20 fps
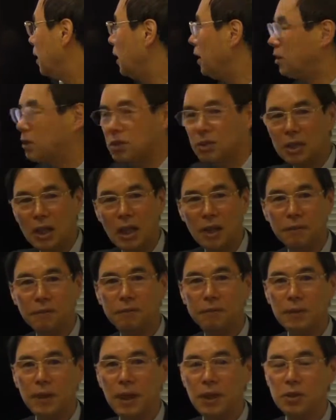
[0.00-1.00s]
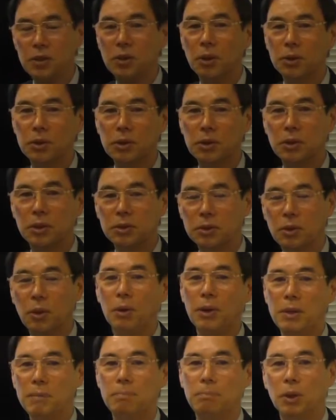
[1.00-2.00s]
itself is not
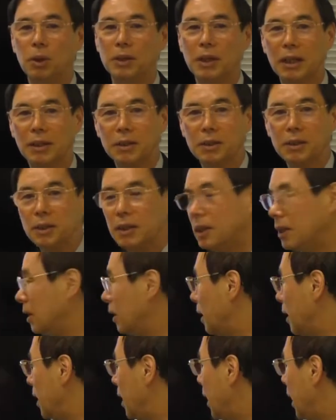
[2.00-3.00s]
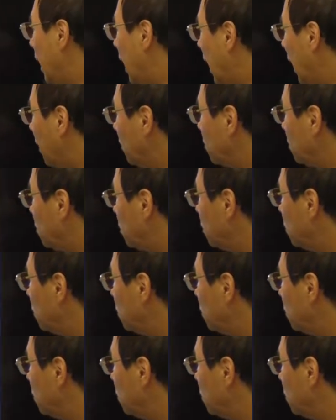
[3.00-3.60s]
so important. How